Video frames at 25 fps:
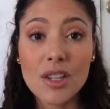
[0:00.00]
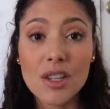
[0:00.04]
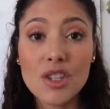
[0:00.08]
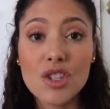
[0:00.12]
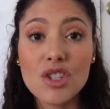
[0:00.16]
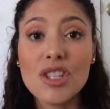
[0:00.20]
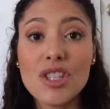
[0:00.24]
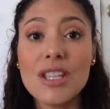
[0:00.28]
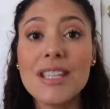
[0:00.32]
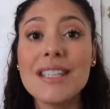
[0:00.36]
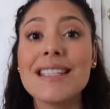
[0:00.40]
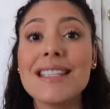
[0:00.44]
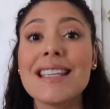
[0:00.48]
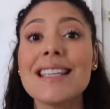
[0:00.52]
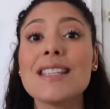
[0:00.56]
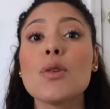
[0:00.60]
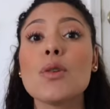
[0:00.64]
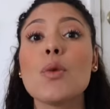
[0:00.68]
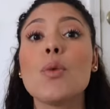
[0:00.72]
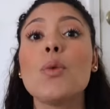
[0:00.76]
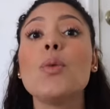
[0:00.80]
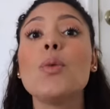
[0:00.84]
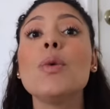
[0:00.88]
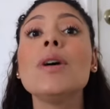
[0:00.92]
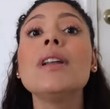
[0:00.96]
Jesus
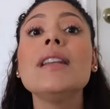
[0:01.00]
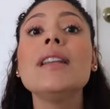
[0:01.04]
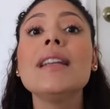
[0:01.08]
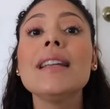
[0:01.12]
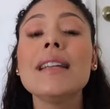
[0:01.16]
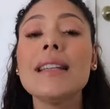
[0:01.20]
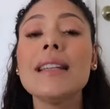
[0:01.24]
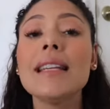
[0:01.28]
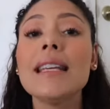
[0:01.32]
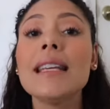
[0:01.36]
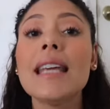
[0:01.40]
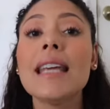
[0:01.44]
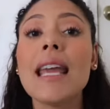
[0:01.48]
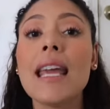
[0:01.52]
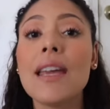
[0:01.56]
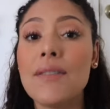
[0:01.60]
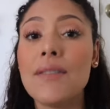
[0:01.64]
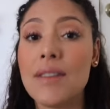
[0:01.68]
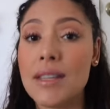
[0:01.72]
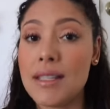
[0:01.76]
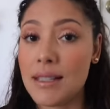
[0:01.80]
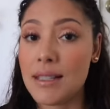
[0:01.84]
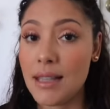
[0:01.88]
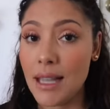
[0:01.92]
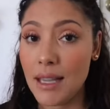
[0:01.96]
willingly gave
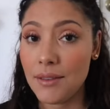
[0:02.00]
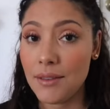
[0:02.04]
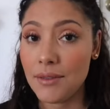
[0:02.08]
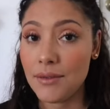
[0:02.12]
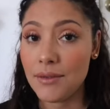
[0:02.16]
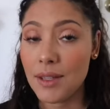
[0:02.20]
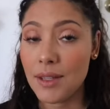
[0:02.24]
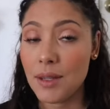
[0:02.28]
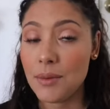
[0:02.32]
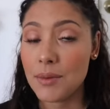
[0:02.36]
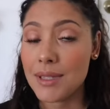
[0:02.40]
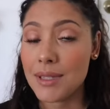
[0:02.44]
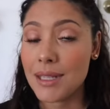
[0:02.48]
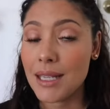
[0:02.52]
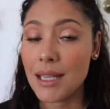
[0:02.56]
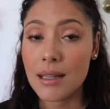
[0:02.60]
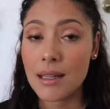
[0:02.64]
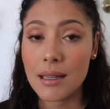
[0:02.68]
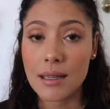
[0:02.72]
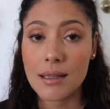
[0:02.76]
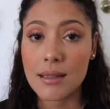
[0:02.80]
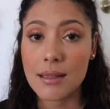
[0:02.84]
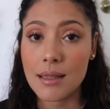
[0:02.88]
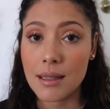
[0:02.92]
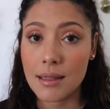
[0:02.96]
his life. He was
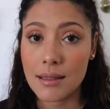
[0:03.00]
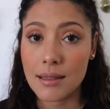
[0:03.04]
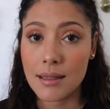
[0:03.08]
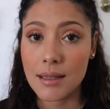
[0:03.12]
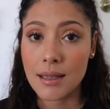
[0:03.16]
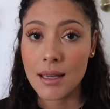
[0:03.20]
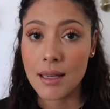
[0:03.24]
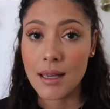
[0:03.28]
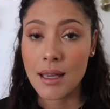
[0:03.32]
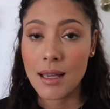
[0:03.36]
innocent.